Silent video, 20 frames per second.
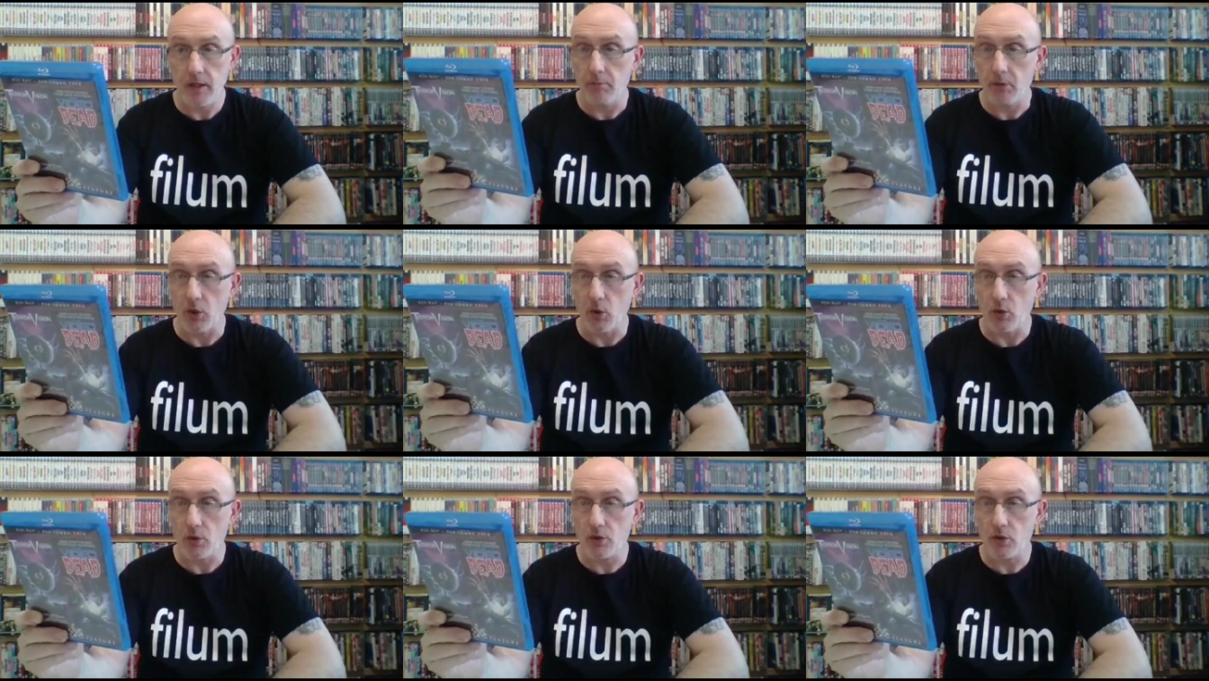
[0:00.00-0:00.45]

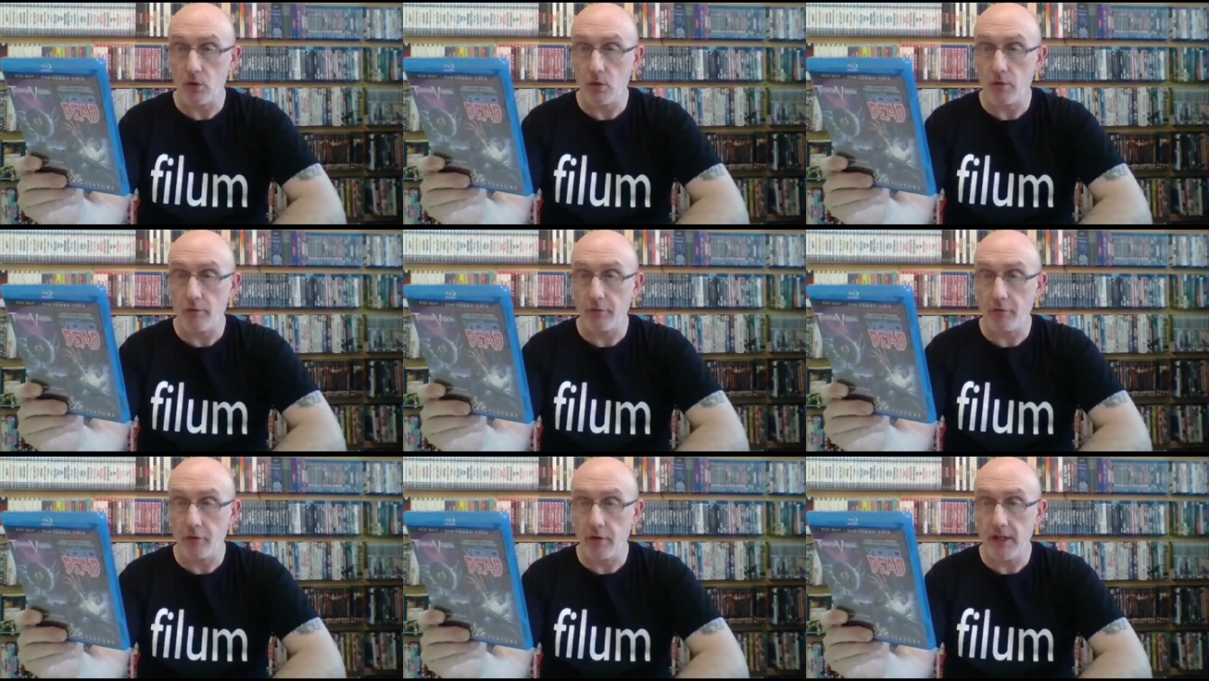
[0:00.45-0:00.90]
but
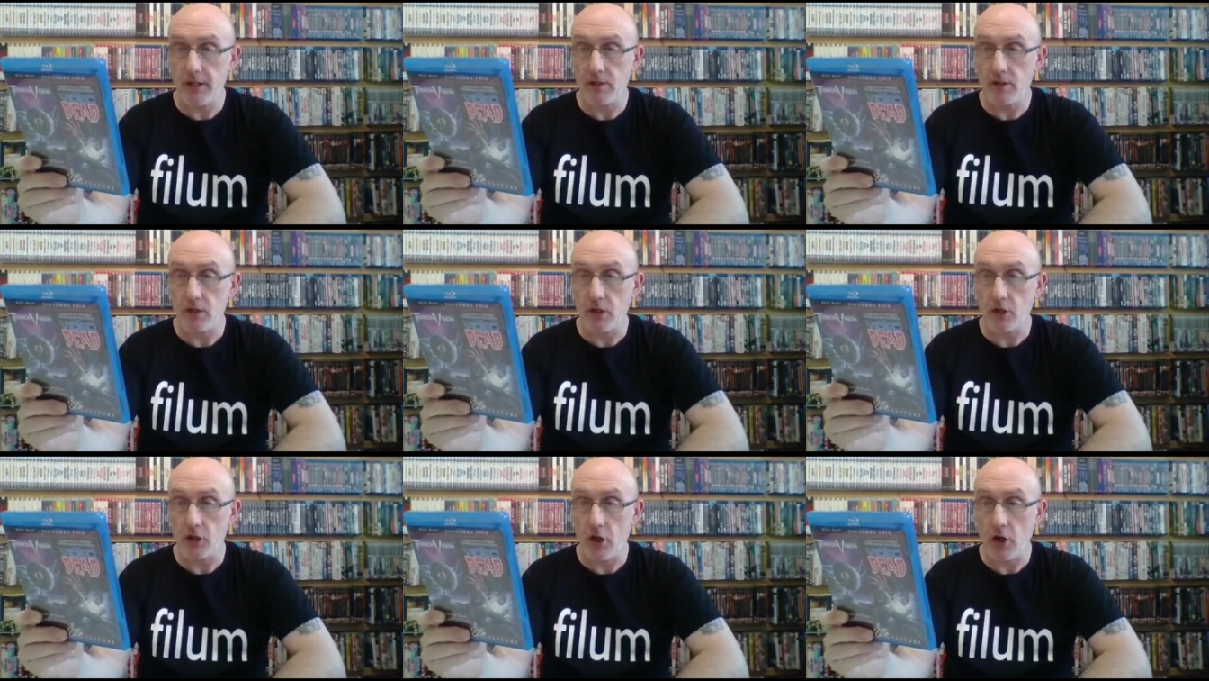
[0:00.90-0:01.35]
also
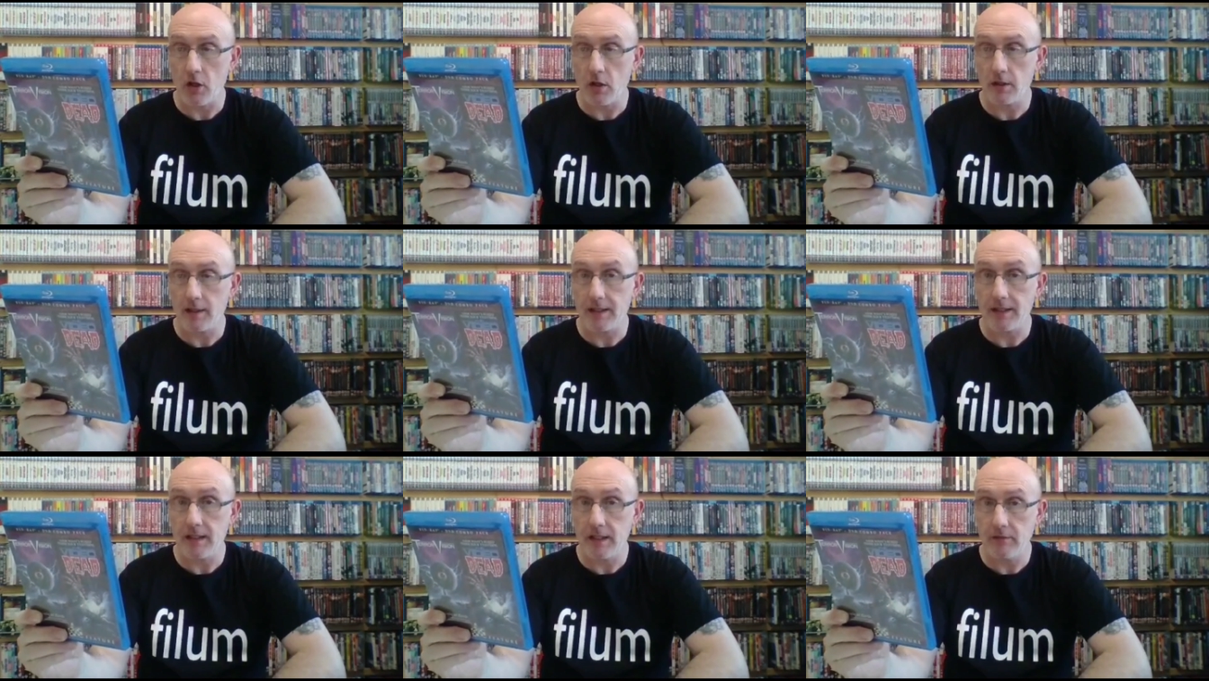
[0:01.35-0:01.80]
frees the
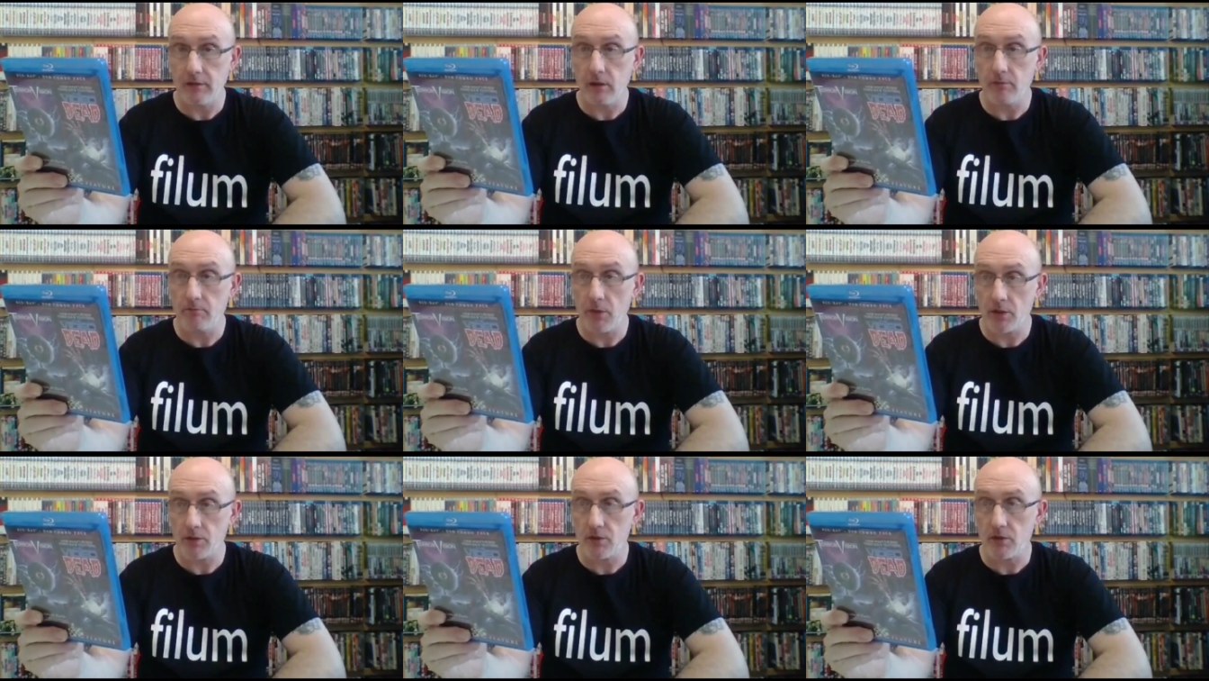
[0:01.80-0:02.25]
gnarled evil
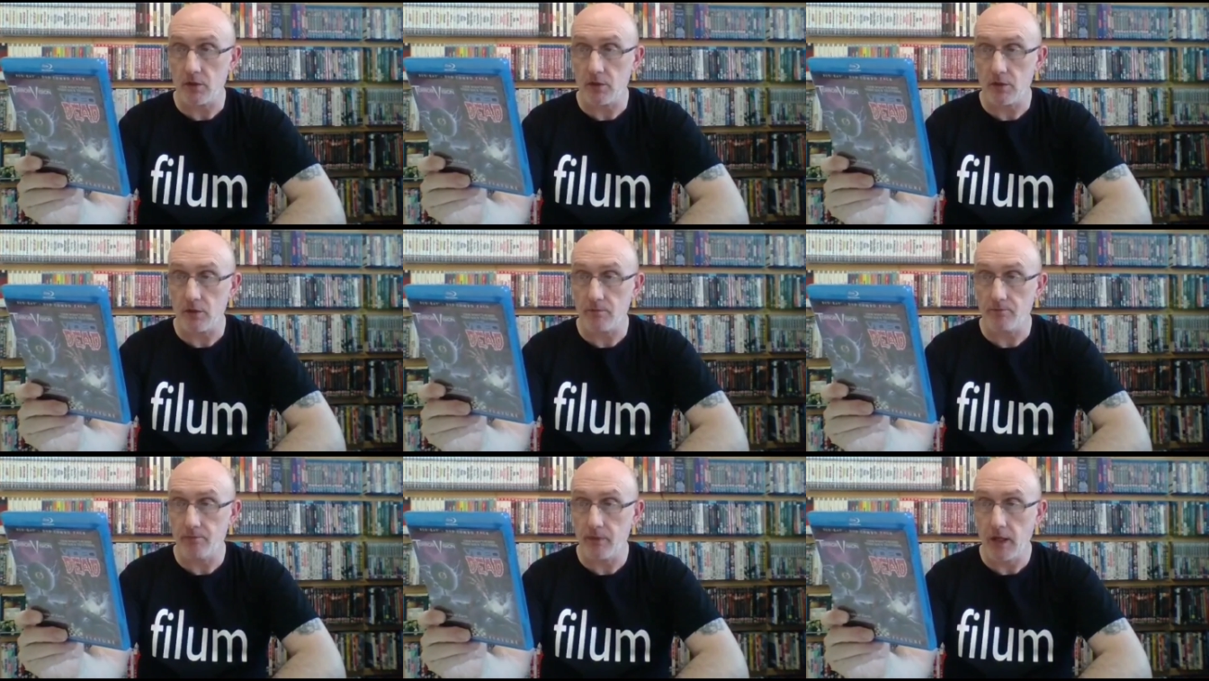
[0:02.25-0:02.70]

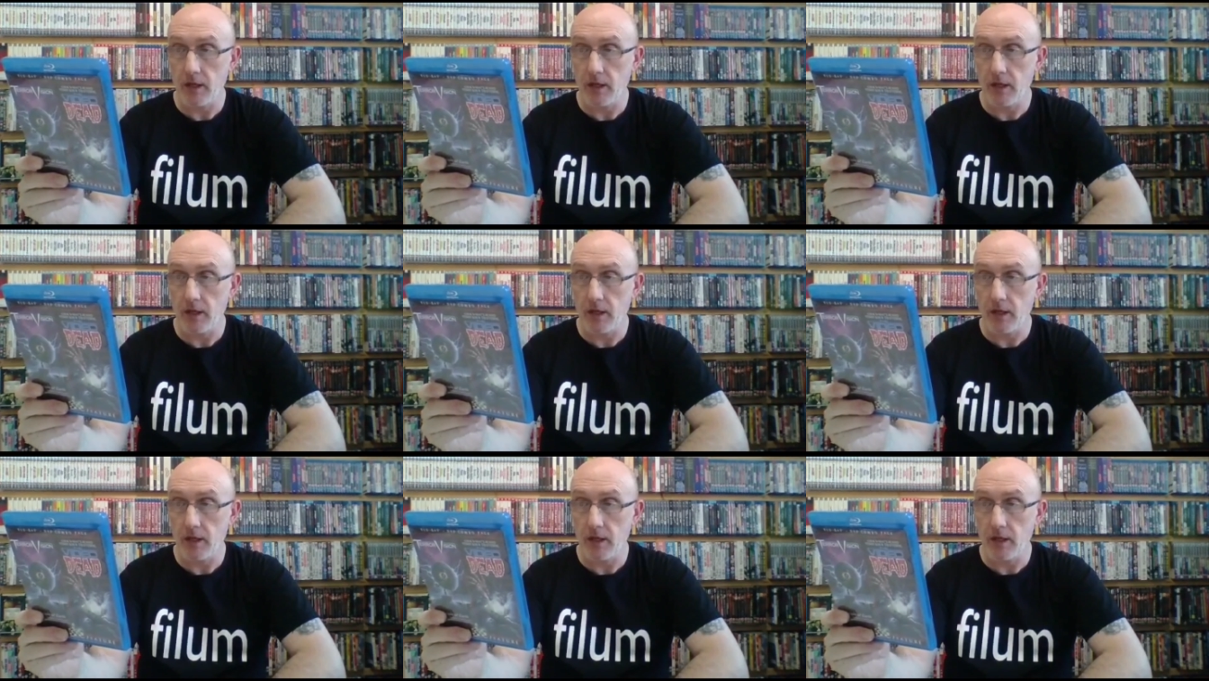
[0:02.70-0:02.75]
monsters.